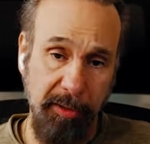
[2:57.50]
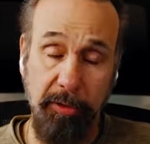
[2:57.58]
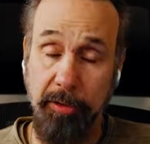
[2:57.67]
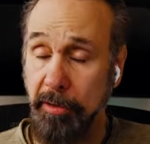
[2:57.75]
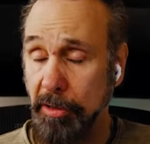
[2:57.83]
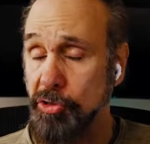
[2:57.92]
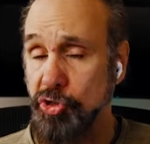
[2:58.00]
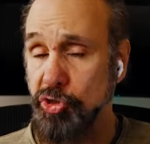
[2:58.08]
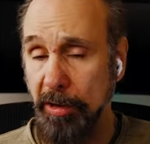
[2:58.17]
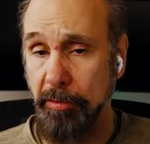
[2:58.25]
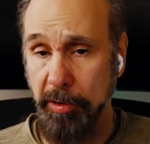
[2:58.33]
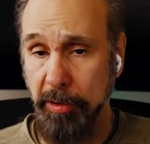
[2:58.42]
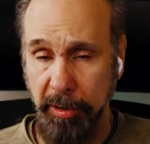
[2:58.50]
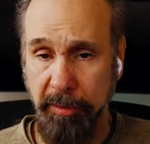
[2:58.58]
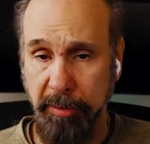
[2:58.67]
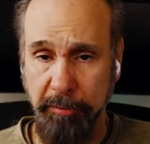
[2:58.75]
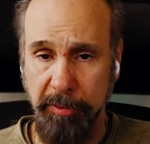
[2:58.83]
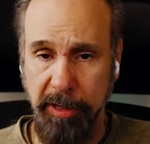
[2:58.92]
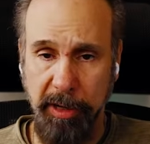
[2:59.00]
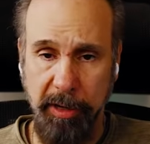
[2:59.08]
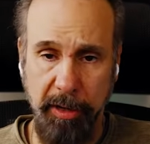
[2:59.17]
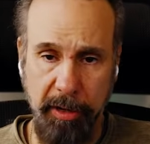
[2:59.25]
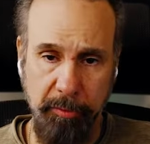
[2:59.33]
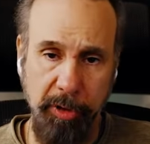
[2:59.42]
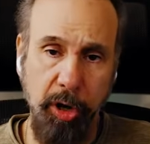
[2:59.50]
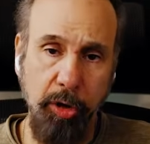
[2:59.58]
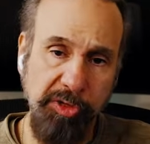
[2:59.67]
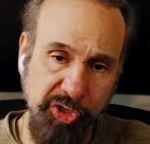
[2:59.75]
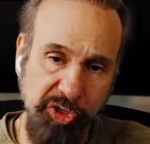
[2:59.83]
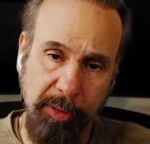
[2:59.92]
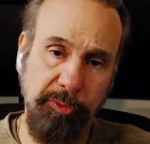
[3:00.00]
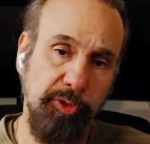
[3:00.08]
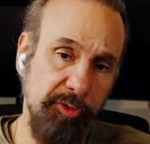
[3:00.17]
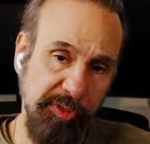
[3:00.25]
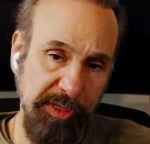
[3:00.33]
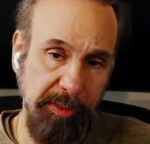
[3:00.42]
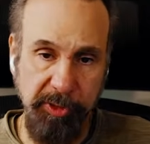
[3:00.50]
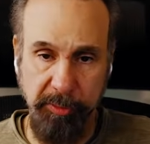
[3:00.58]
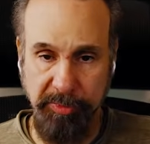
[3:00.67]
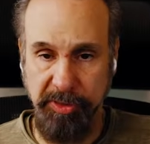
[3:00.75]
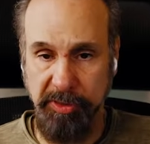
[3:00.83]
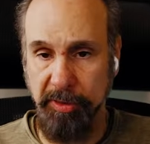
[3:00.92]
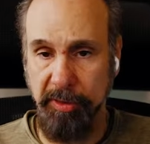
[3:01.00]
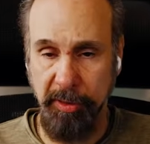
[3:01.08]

or in general. I mean, we always jump to symptoms,